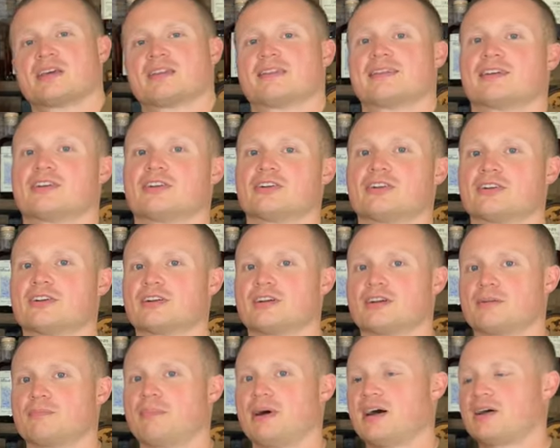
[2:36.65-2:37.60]

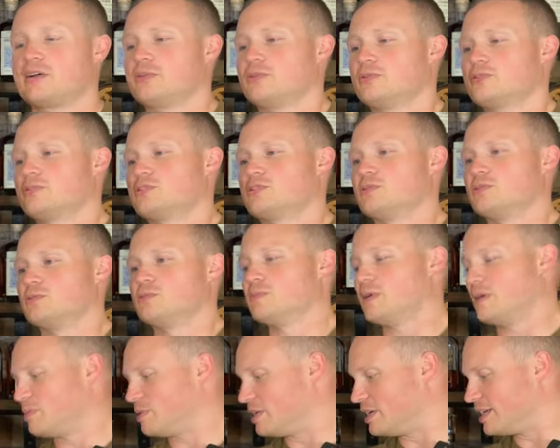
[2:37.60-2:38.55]
thicker bottles to
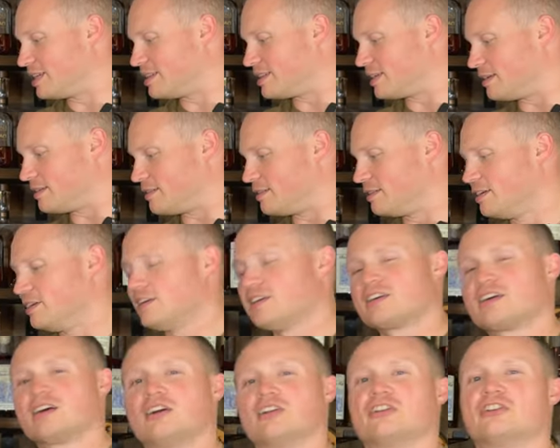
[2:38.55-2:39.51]
maybe get that
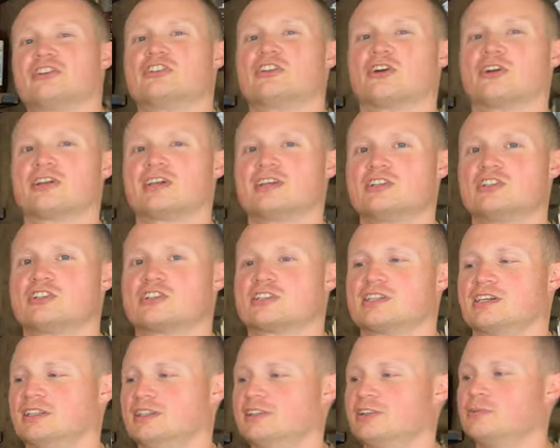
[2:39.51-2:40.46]
color darkened just
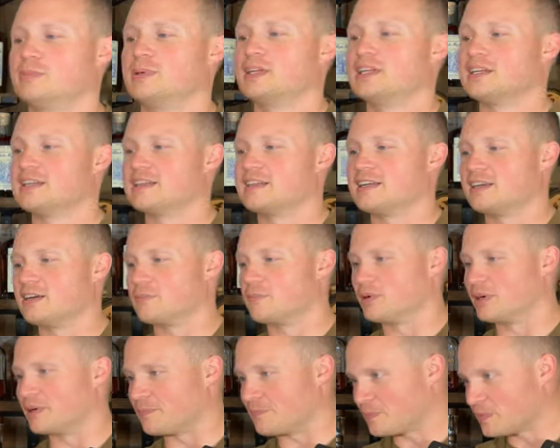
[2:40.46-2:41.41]
a little bit in there,
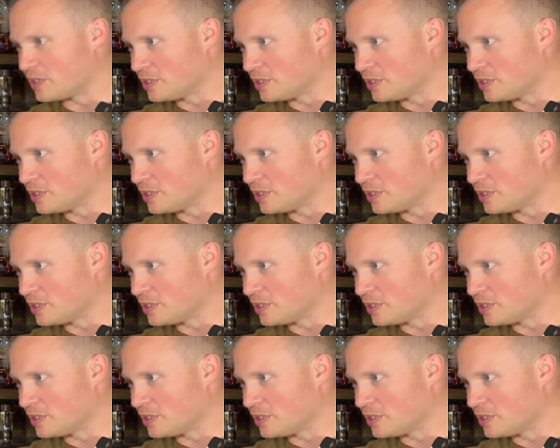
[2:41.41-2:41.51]
but